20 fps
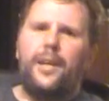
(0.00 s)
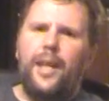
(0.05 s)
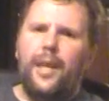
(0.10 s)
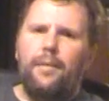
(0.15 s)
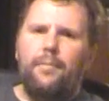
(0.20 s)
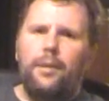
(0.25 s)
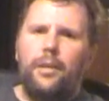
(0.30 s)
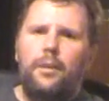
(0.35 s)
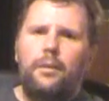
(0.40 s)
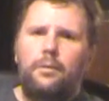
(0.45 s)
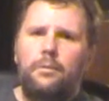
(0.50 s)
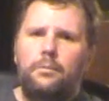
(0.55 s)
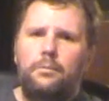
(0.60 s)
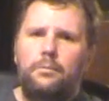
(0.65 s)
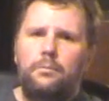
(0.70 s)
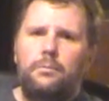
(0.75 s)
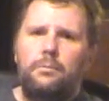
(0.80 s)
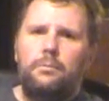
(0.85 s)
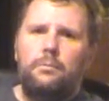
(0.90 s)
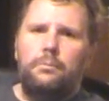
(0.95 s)
Navy.
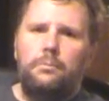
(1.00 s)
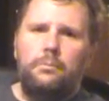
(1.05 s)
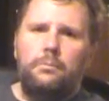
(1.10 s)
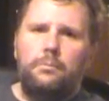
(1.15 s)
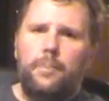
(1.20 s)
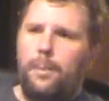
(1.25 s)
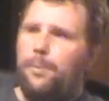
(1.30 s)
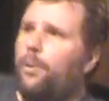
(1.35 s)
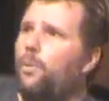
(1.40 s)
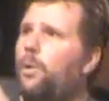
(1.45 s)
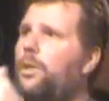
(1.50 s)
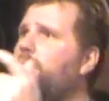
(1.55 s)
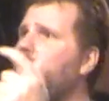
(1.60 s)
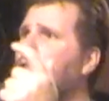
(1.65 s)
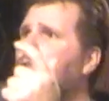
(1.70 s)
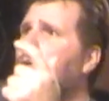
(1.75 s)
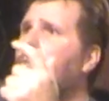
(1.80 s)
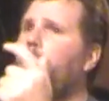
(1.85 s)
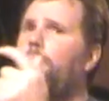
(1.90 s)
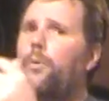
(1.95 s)
Maybe he was at
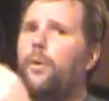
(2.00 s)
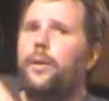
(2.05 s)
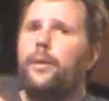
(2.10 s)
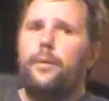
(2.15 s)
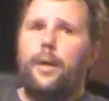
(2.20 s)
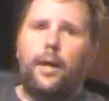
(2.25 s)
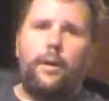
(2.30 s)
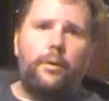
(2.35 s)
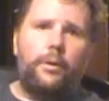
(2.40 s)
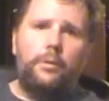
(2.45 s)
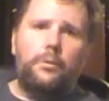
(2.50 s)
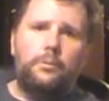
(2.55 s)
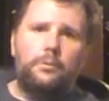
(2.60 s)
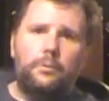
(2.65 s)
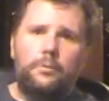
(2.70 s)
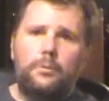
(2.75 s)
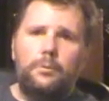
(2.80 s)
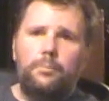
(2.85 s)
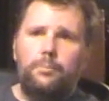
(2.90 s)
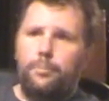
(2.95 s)
some point. I don't know.
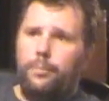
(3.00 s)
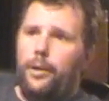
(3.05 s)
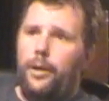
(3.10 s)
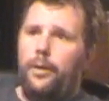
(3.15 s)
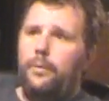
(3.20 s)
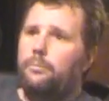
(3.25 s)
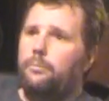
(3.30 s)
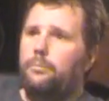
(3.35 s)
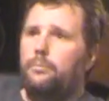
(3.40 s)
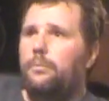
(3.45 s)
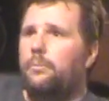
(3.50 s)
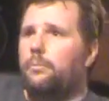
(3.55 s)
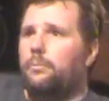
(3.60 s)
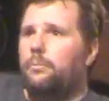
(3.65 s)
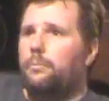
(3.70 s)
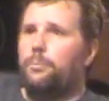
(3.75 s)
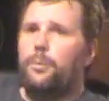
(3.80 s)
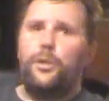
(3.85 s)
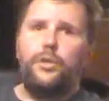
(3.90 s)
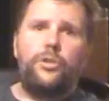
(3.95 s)
But
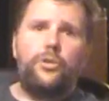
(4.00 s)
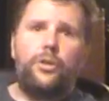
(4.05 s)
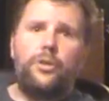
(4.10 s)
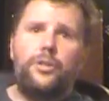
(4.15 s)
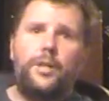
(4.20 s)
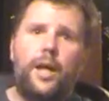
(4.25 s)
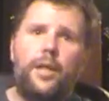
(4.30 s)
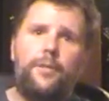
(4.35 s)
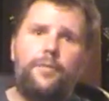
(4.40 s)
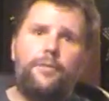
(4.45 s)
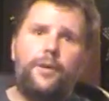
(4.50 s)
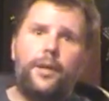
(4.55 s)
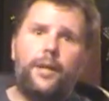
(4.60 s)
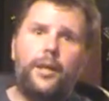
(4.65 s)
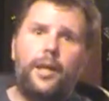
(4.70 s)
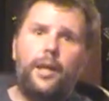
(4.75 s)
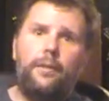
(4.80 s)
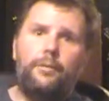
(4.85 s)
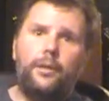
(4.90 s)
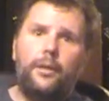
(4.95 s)
pretty sure he's not in the fucking
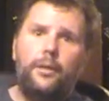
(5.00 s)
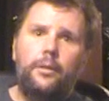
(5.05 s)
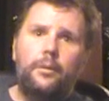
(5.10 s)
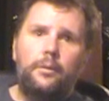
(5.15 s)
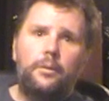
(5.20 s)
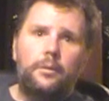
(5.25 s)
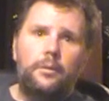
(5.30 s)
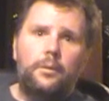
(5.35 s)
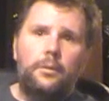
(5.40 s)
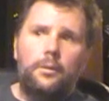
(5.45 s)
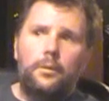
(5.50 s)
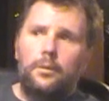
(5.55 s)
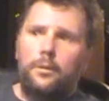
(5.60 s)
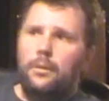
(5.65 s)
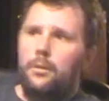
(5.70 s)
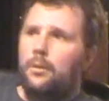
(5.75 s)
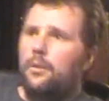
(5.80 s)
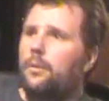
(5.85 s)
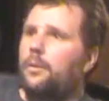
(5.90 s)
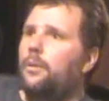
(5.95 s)
Navy.
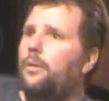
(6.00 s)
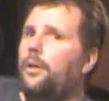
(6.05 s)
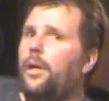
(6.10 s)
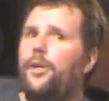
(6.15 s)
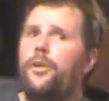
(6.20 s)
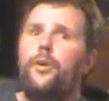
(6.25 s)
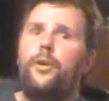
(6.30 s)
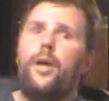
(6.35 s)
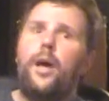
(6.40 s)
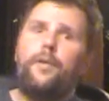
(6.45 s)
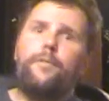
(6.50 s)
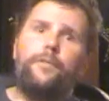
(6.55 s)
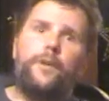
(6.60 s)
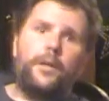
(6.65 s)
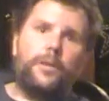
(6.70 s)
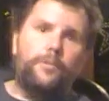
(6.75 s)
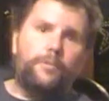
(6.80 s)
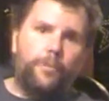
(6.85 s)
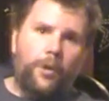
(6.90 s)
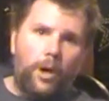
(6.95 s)
And you're not a
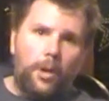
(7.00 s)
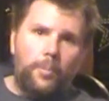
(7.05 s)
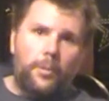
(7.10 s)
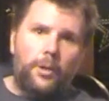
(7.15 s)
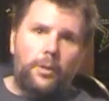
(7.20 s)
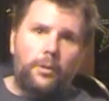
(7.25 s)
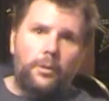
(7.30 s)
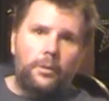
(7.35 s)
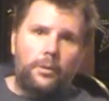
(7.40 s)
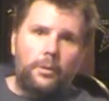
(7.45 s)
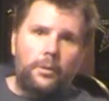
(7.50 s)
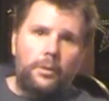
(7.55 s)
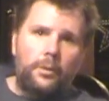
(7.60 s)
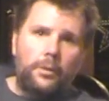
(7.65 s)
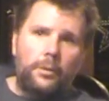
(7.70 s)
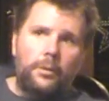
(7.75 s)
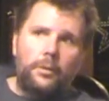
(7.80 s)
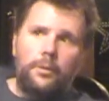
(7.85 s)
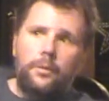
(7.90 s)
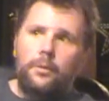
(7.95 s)
fucking farmer.
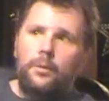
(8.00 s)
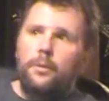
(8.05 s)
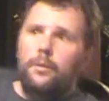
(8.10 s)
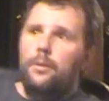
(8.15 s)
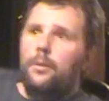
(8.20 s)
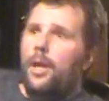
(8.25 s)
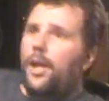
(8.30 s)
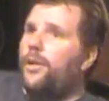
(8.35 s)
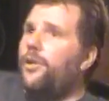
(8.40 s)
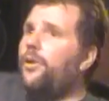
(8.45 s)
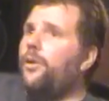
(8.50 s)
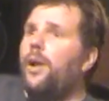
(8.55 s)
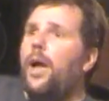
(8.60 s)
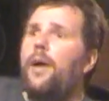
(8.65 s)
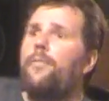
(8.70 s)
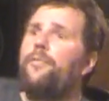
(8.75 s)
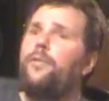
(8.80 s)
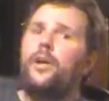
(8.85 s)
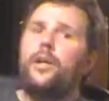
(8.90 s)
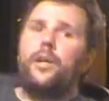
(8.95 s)
And you're
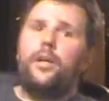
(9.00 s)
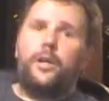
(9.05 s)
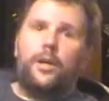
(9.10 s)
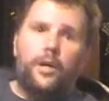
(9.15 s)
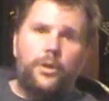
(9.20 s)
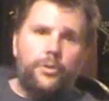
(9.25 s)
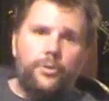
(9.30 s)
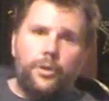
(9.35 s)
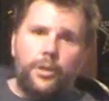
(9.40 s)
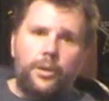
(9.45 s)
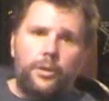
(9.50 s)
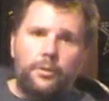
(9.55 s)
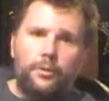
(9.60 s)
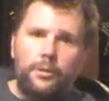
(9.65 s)
not fucking country.